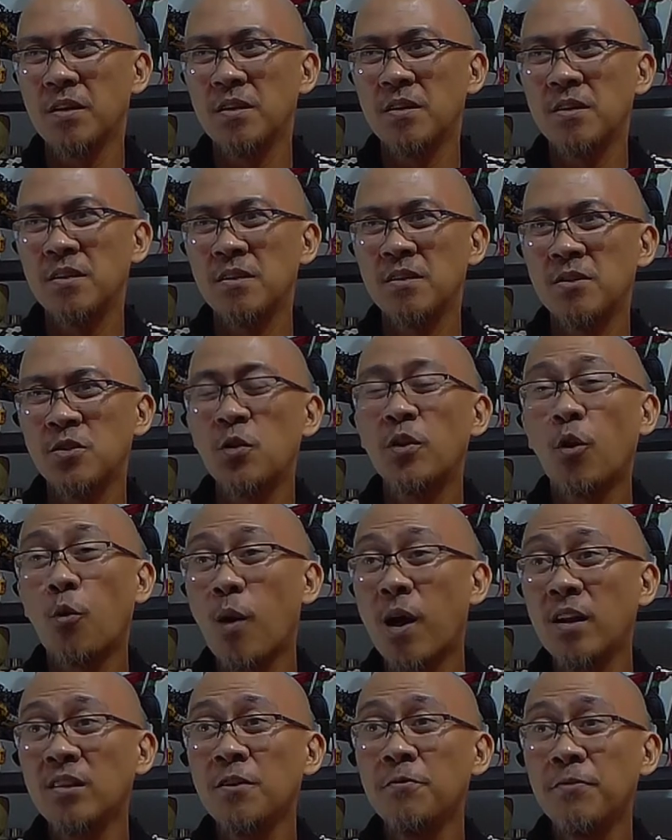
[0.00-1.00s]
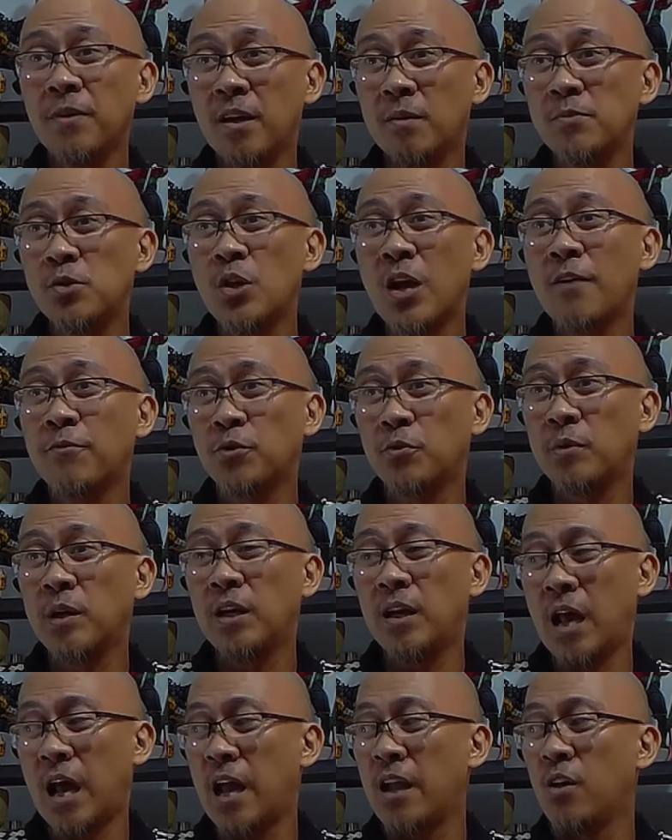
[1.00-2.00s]
so the quality films, you have to
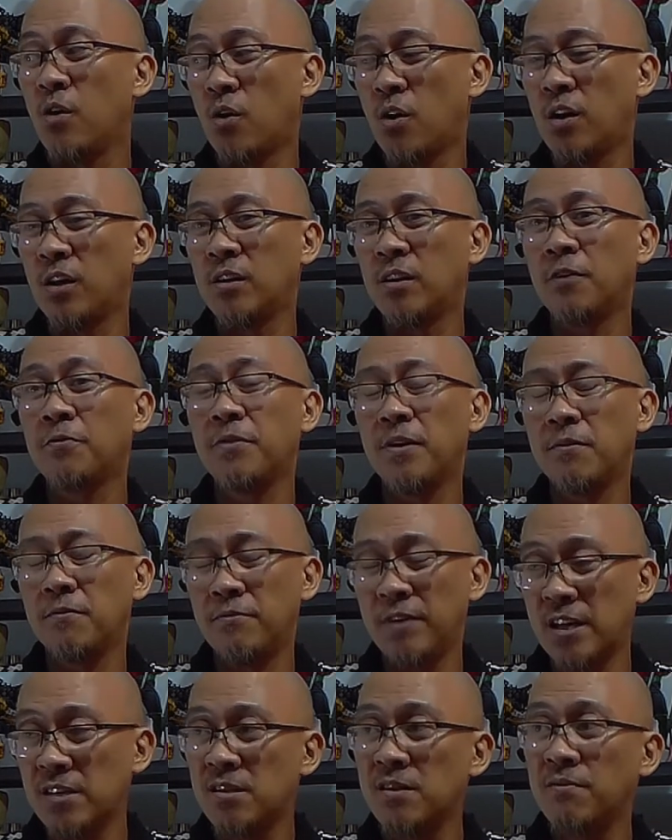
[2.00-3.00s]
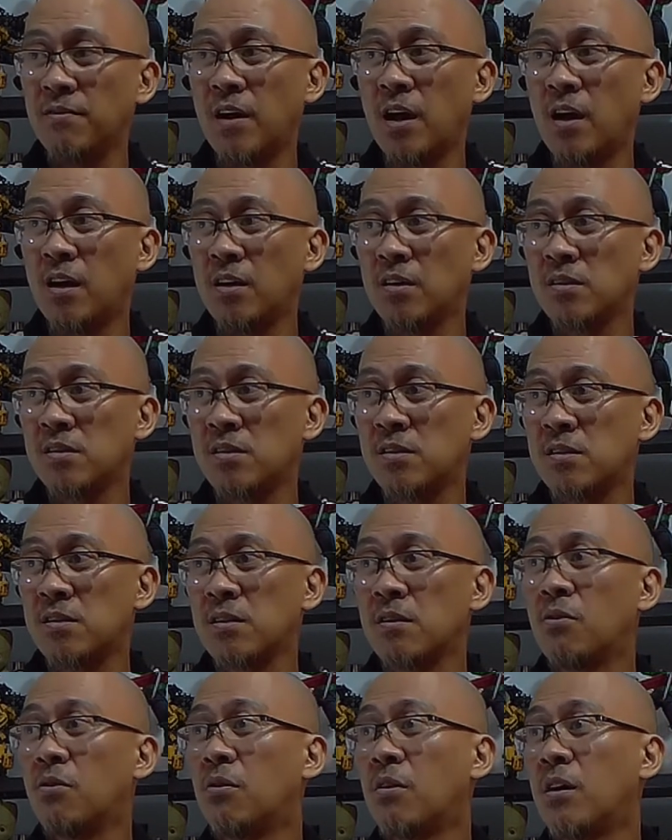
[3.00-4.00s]
rely on the film festivals
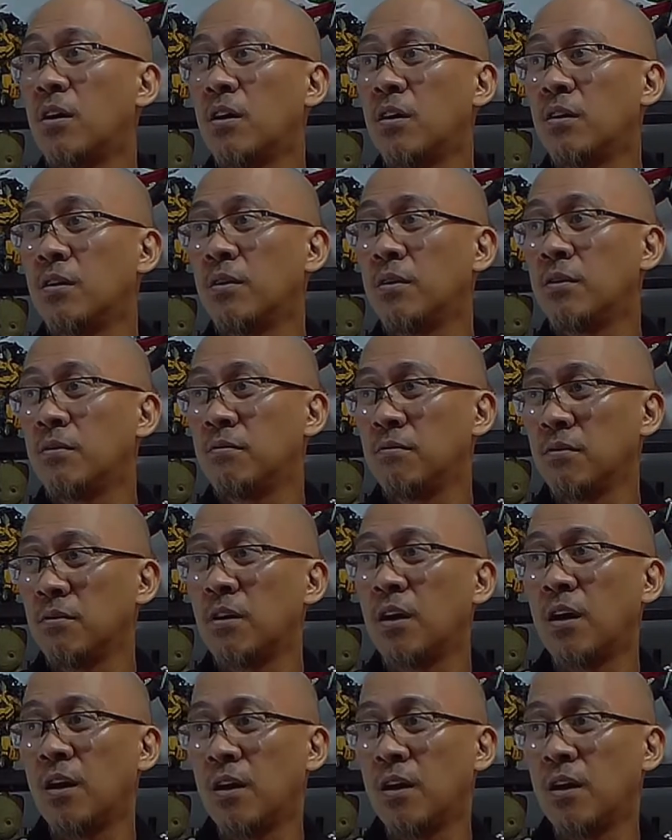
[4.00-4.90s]
or, you know.